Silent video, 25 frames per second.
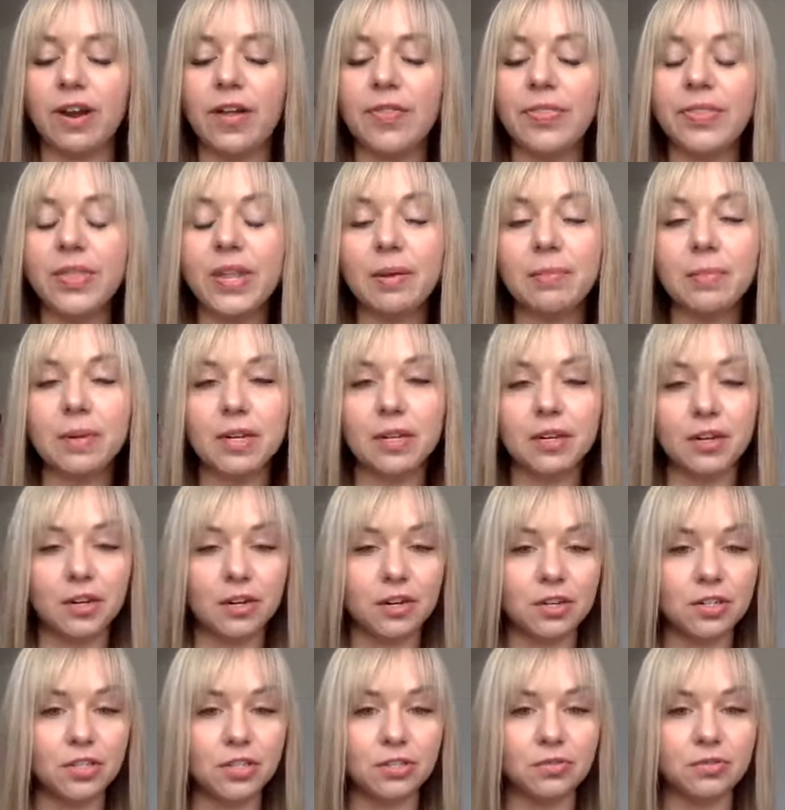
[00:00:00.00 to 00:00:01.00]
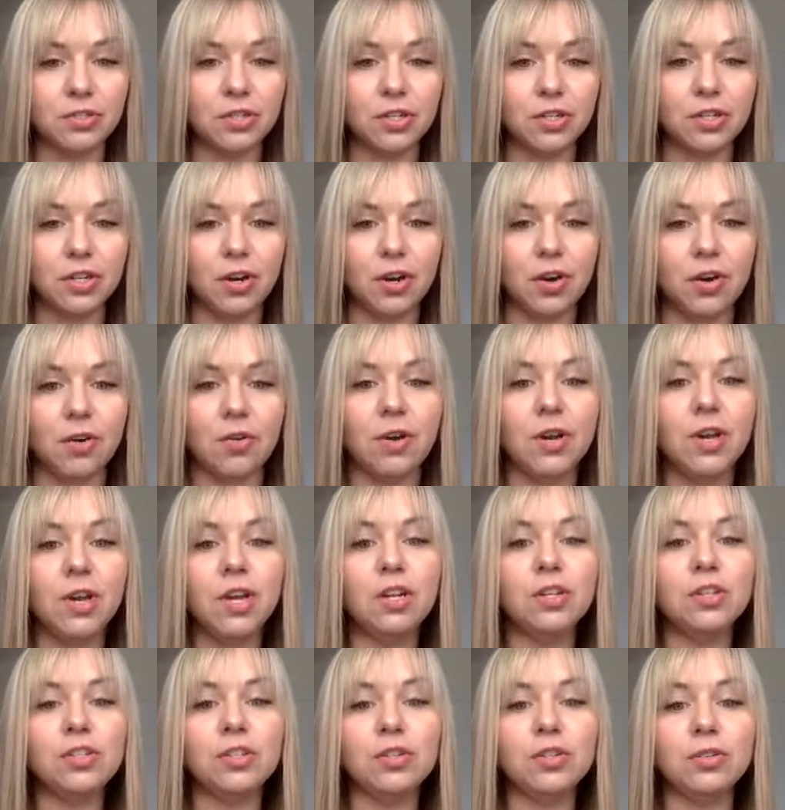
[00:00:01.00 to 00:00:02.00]
And then I'm going to encourage you to go
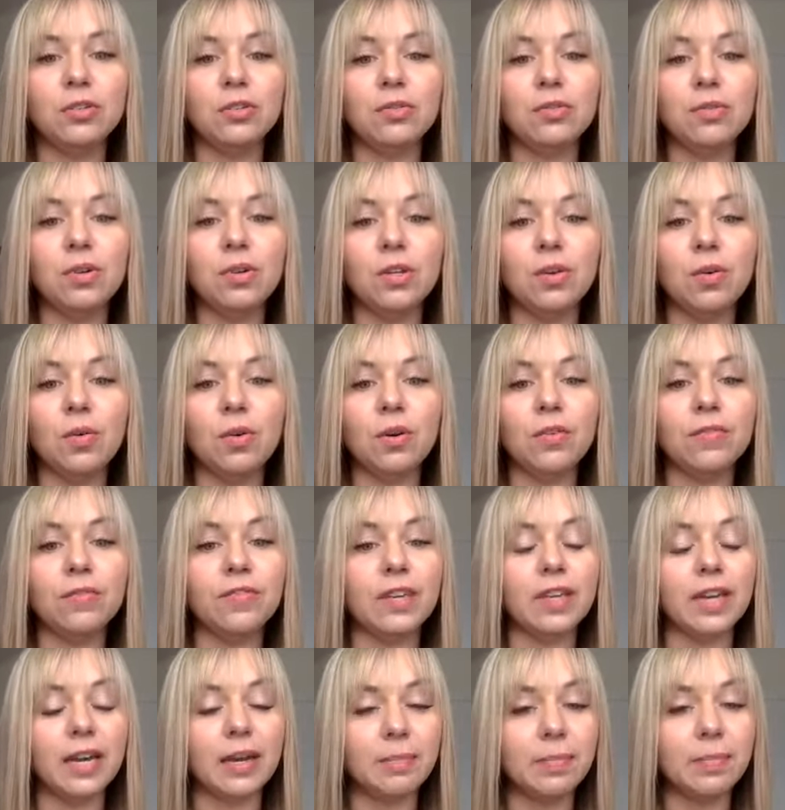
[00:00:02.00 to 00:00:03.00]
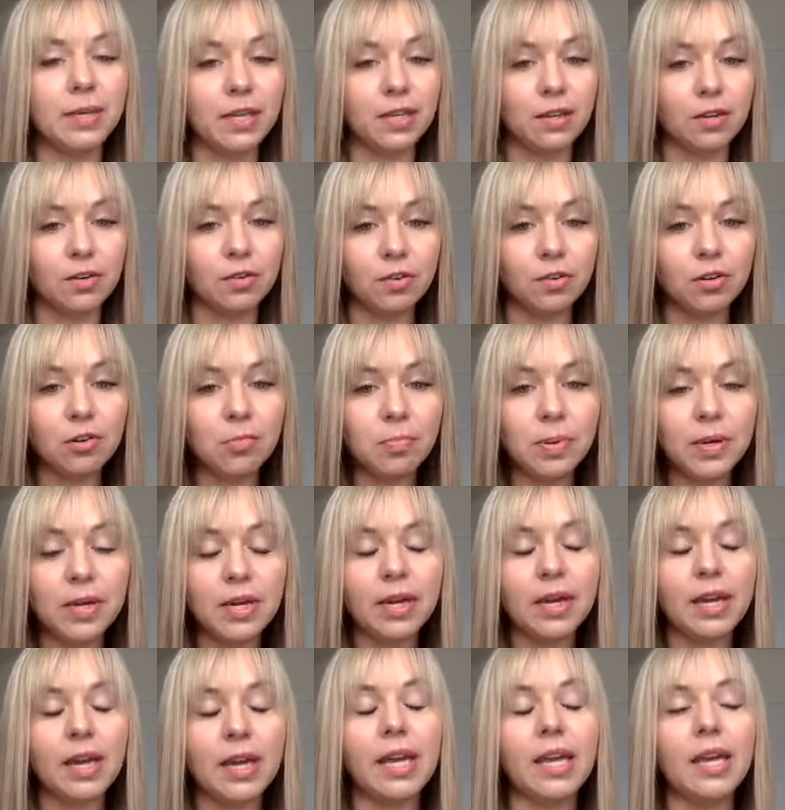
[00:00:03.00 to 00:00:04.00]
to your VIP group
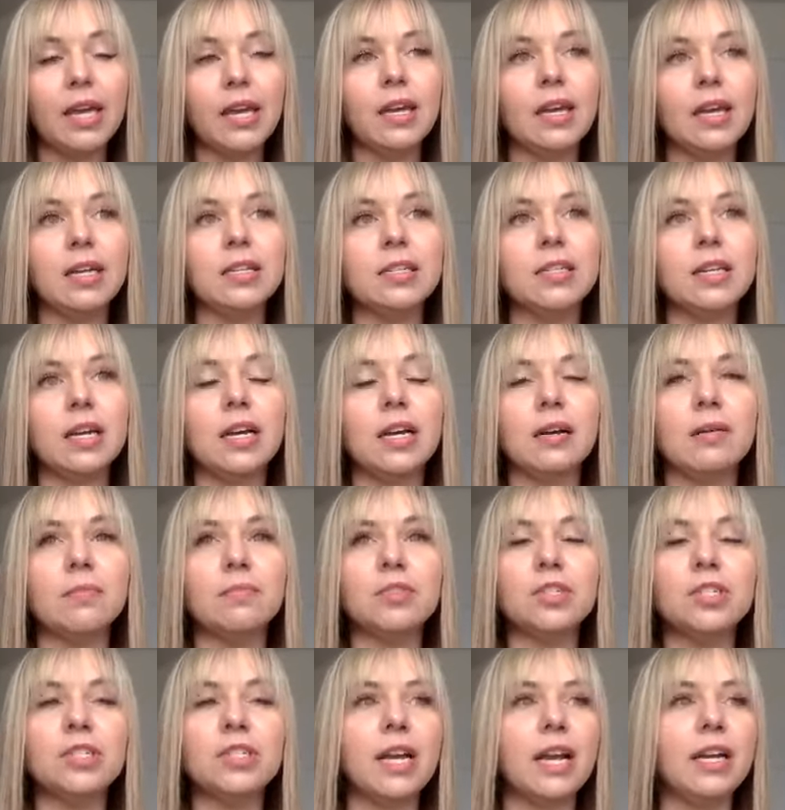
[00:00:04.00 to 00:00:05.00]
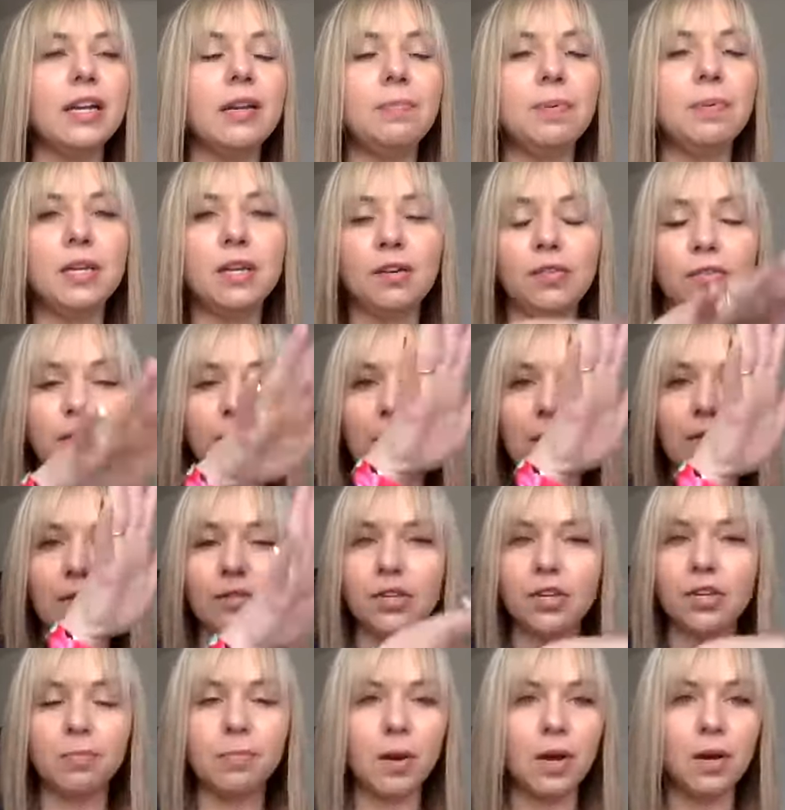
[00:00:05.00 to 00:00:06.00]
and just kind of peek around
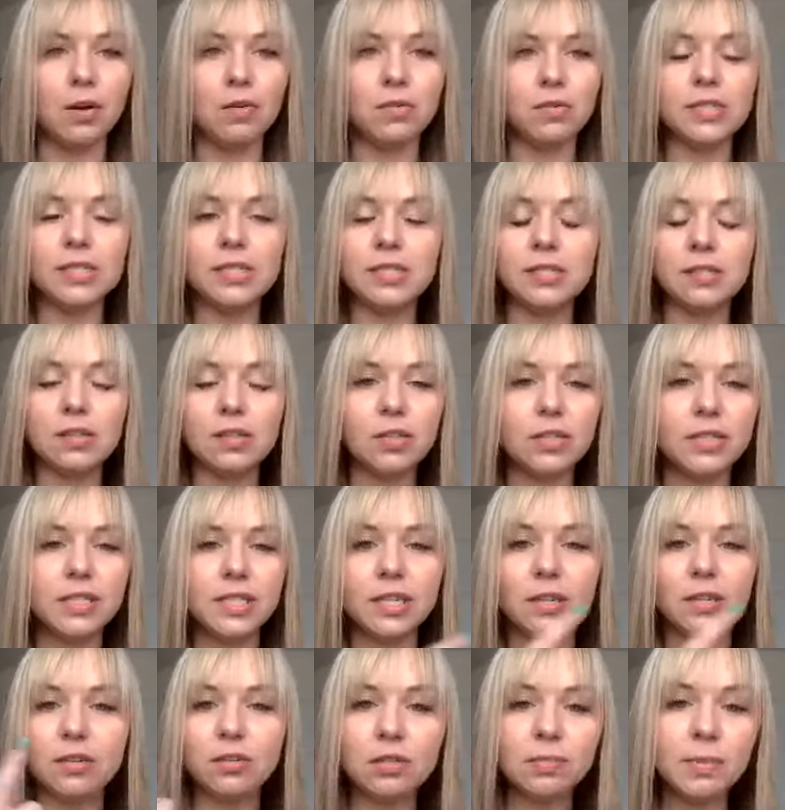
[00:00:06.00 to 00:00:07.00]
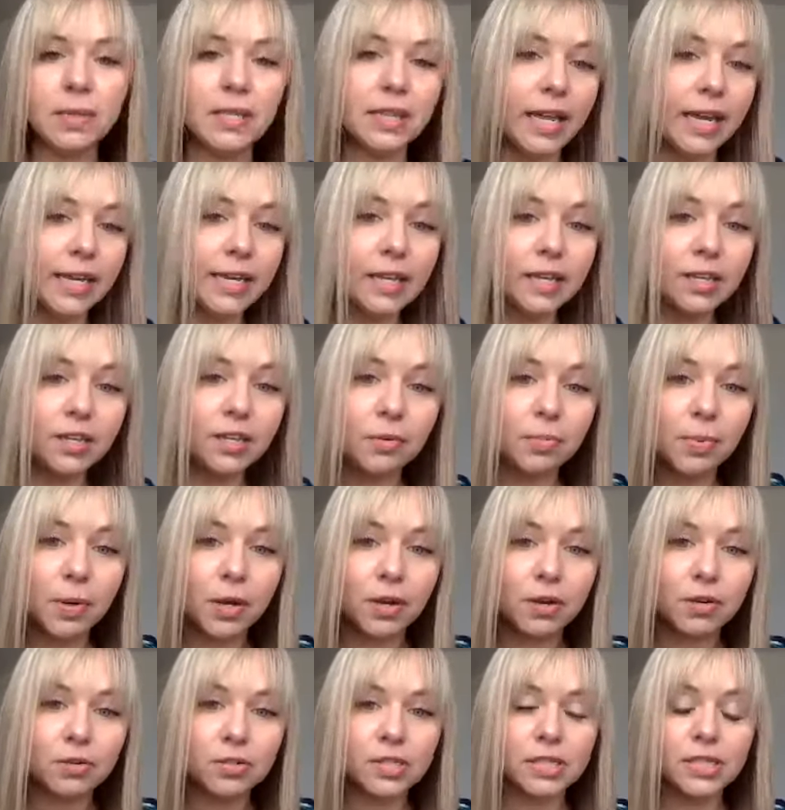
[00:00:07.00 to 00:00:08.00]
your posts, see who's been liking your
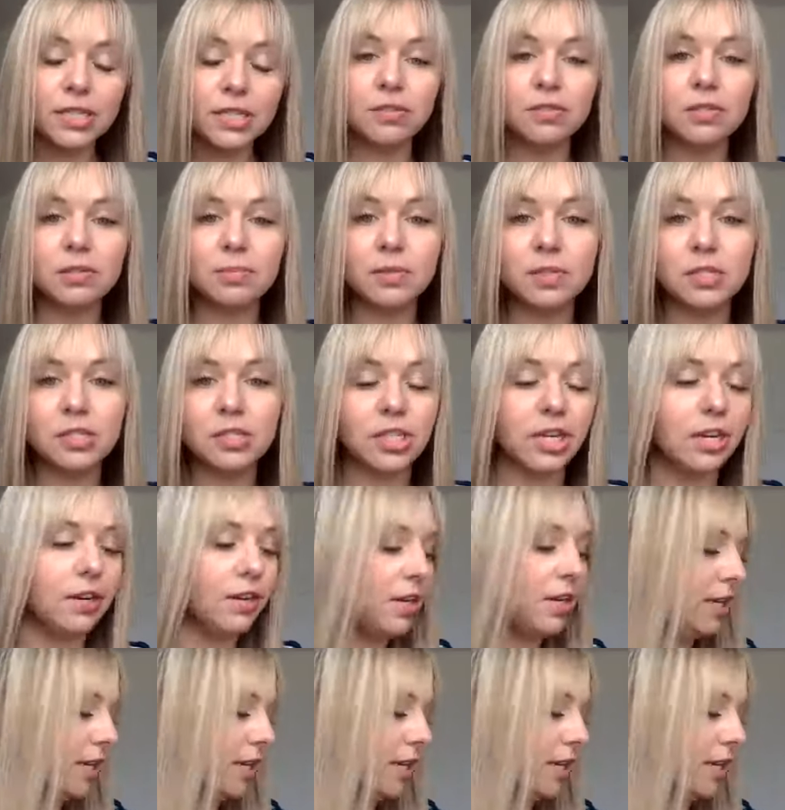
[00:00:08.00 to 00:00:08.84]
posts, see who's been sharing